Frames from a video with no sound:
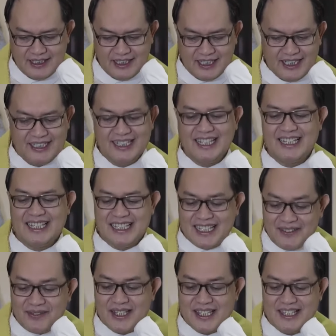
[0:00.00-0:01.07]
And they
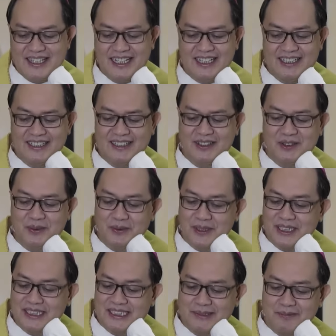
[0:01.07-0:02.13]
even started to
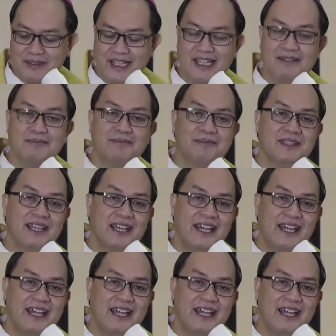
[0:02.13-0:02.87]
worship them